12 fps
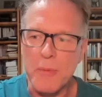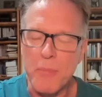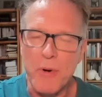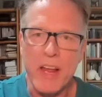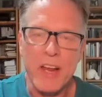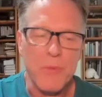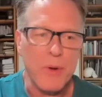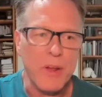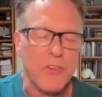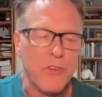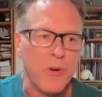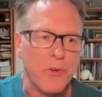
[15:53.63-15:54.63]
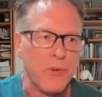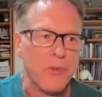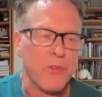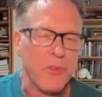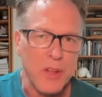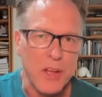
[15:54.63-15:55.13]
brain
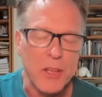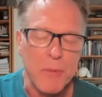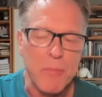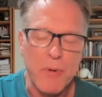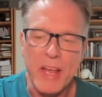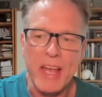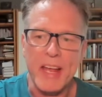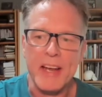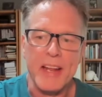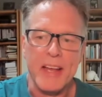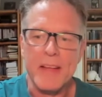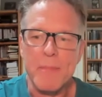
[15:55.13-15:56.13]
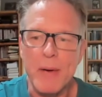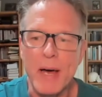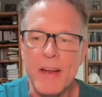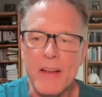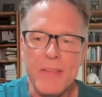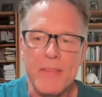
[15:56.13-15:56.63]
researchers look at the brain,
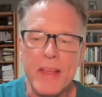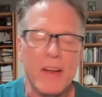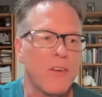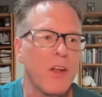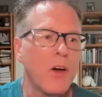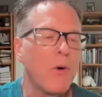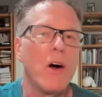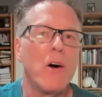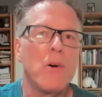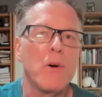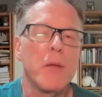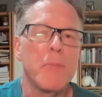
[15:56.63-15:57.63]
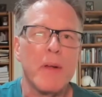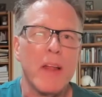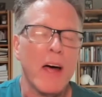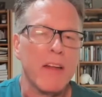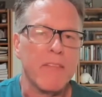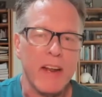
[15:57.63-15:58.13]
but they don't know a whole heap a
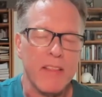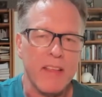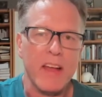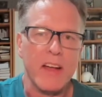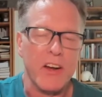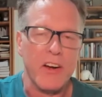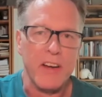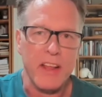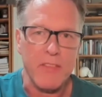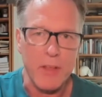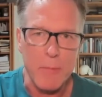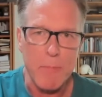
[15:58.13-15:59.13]
lot of anything underneath it.